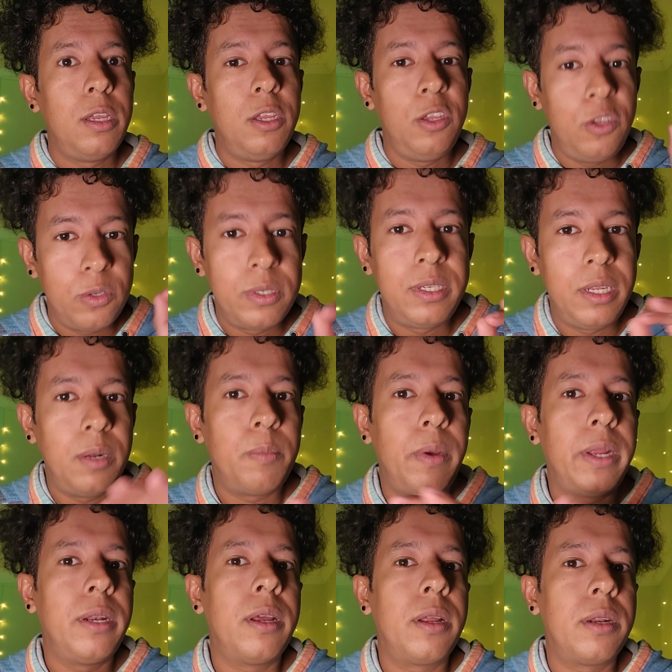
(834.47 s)
you still
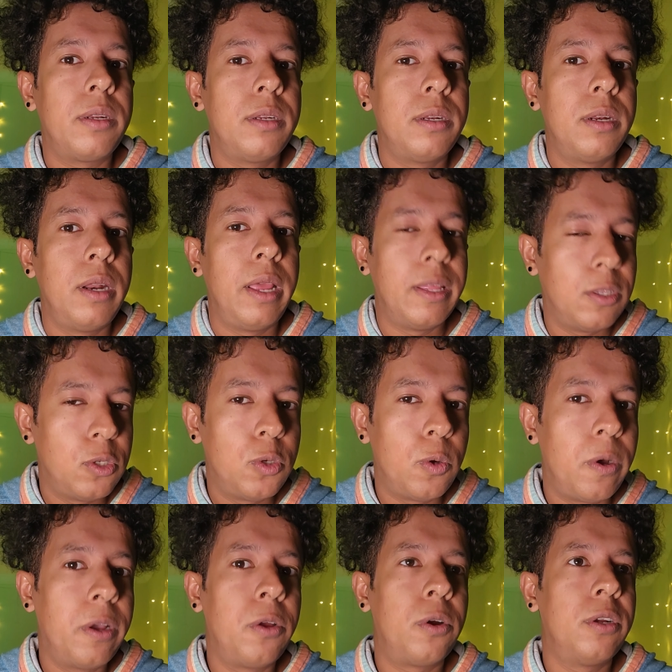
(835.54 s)
might not
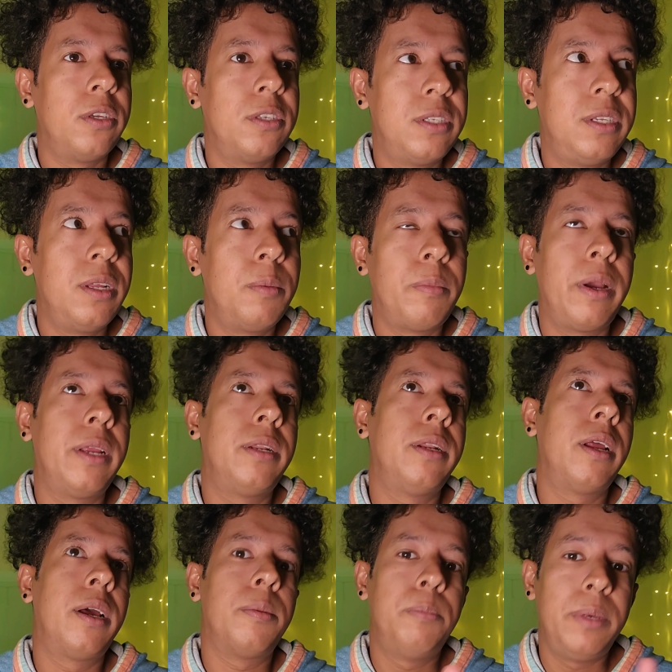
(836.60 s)
enjoy, or you still might
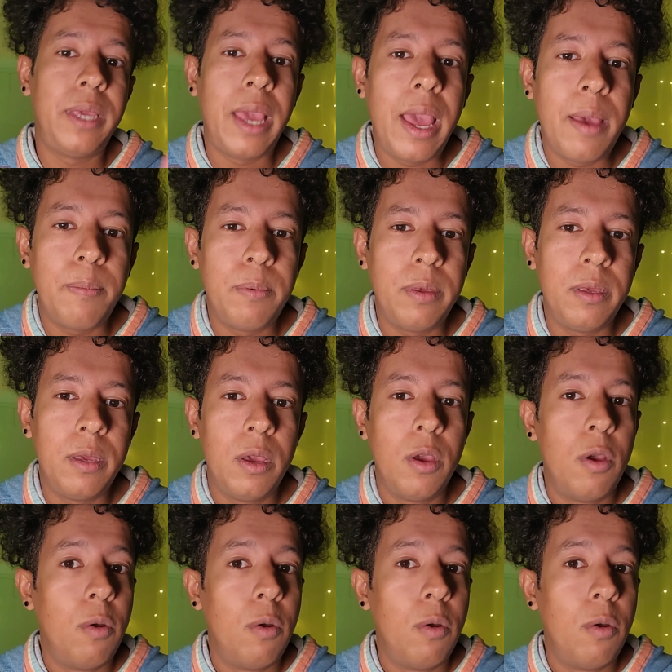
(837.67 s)
not be happy